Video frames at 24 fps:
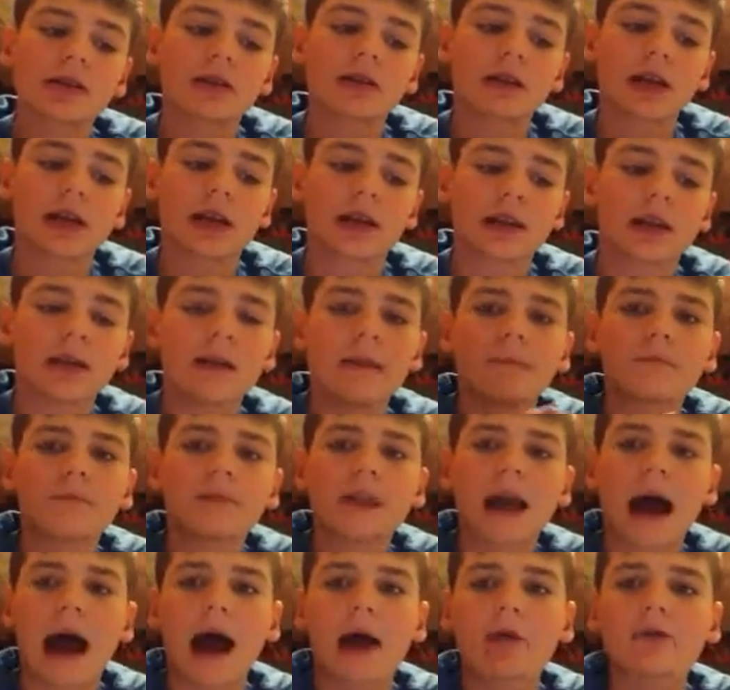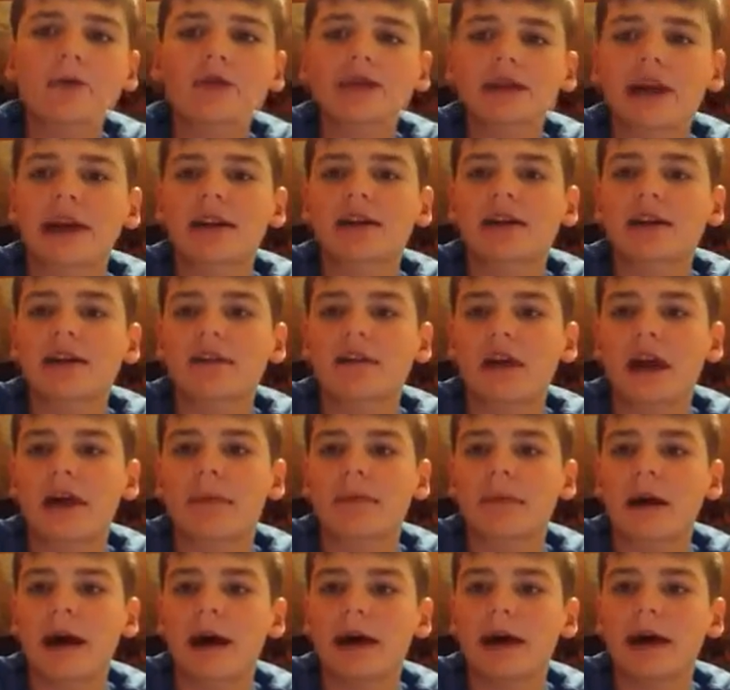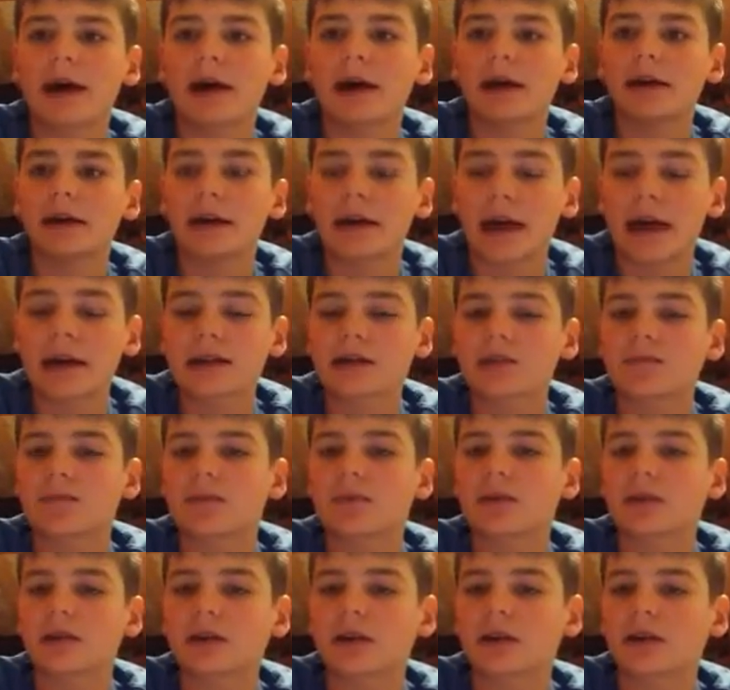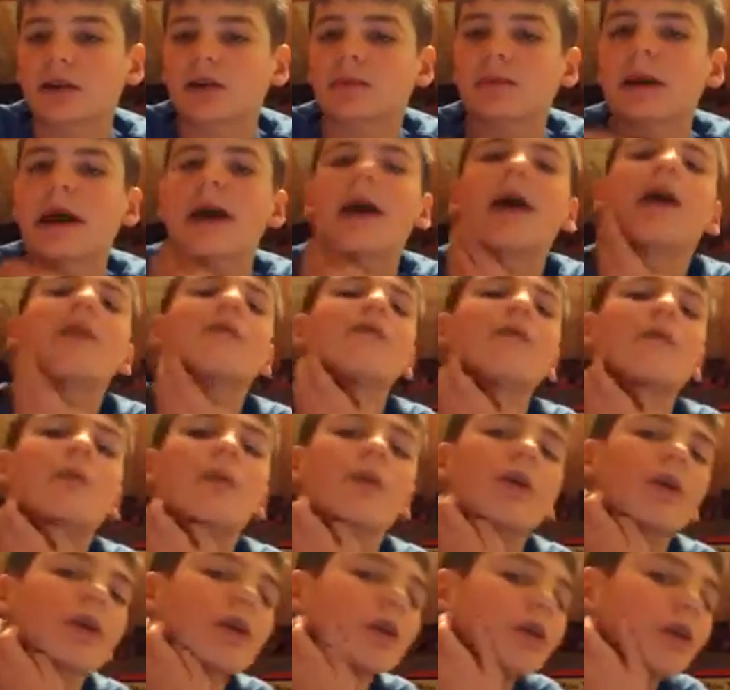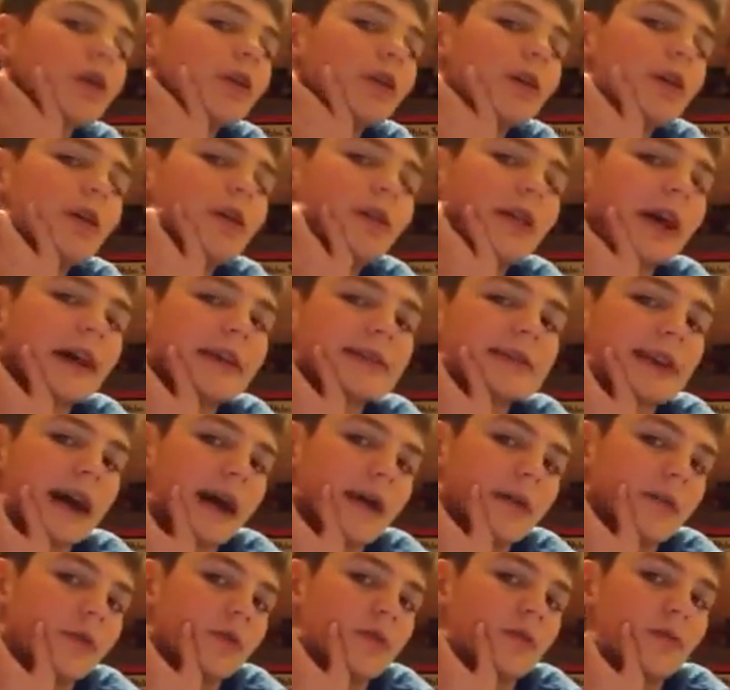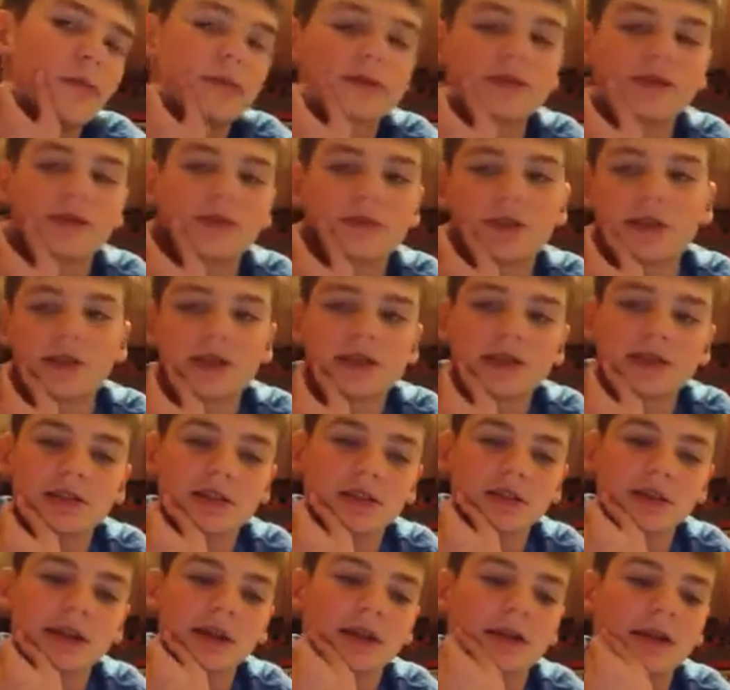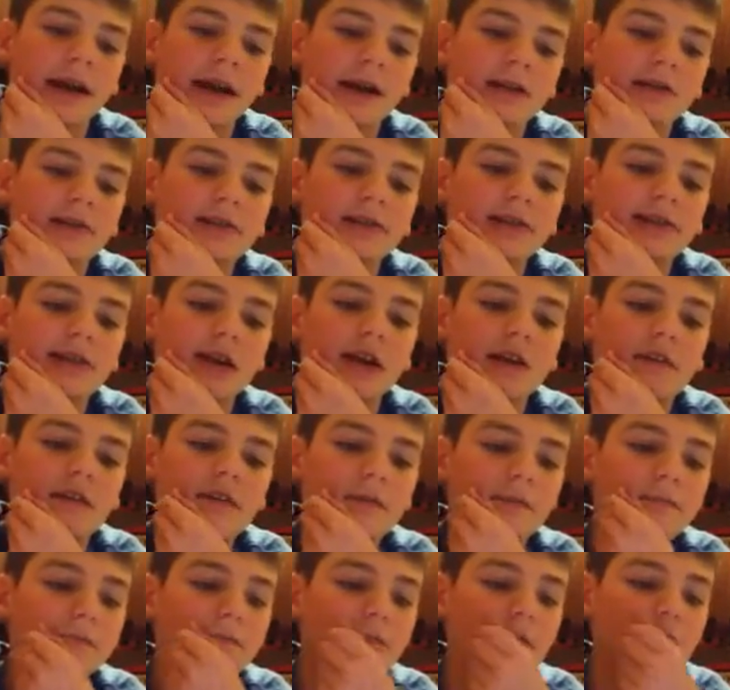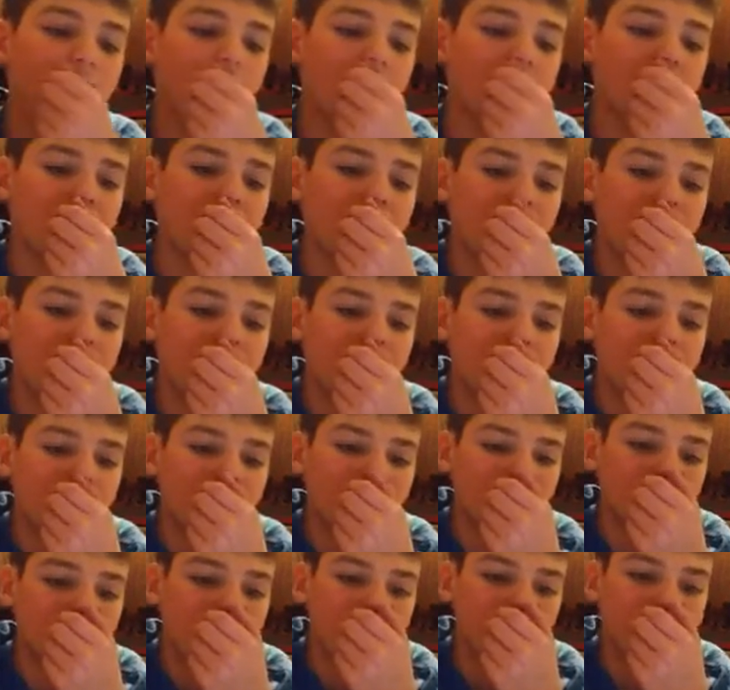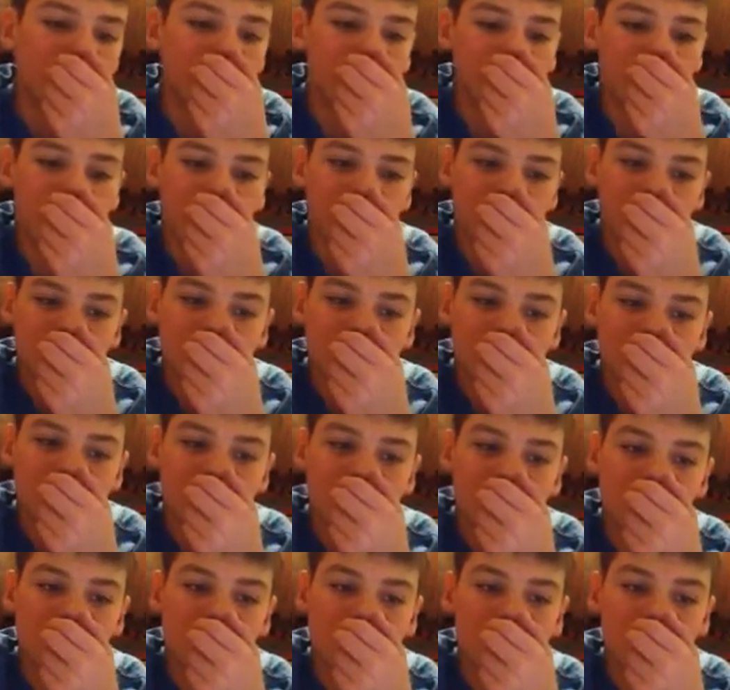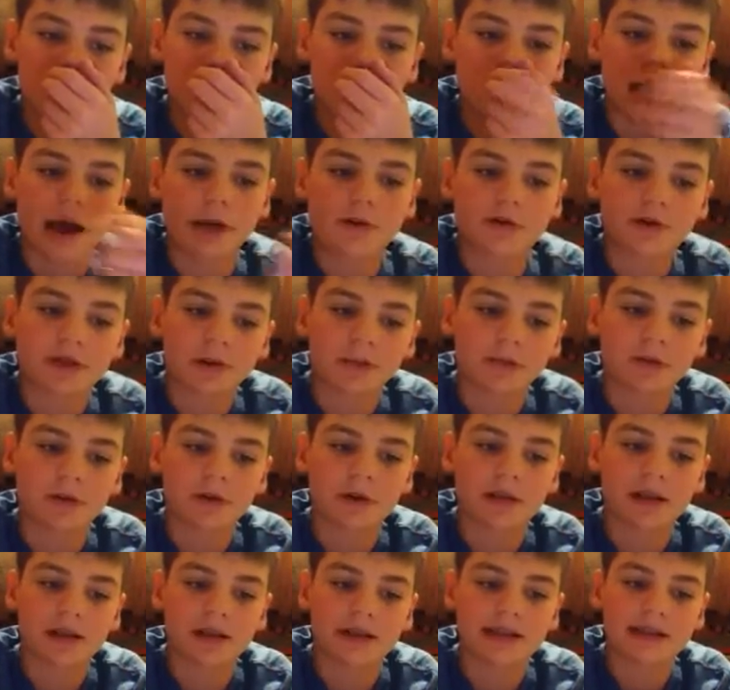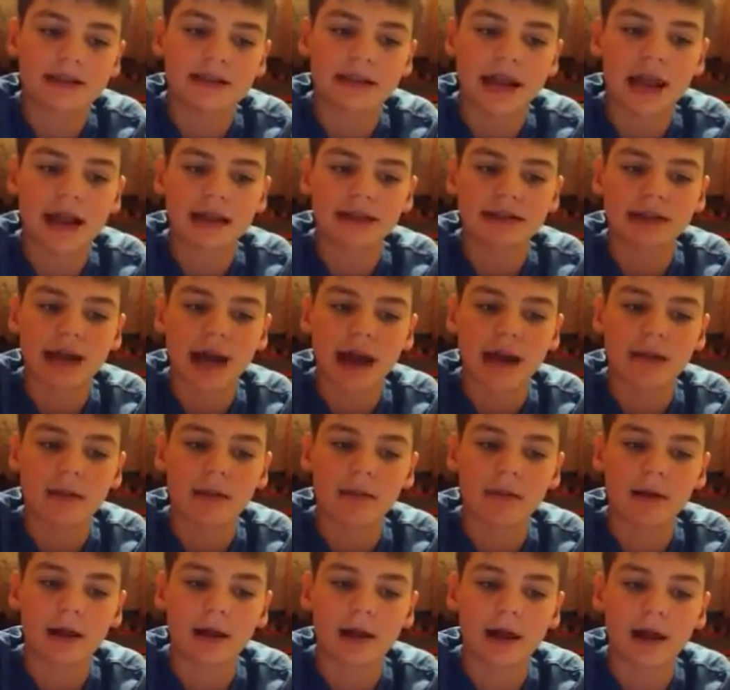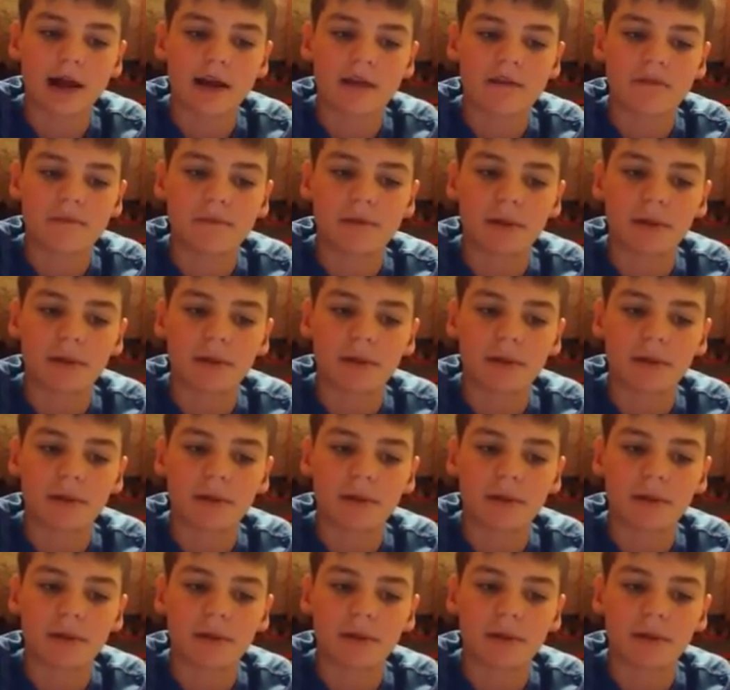Like, I wish I could have had my neck sport, or my hoverboard that time. It would have been so much easier to get around and stuff. But, yeah, so that was a pretty sad time in my life.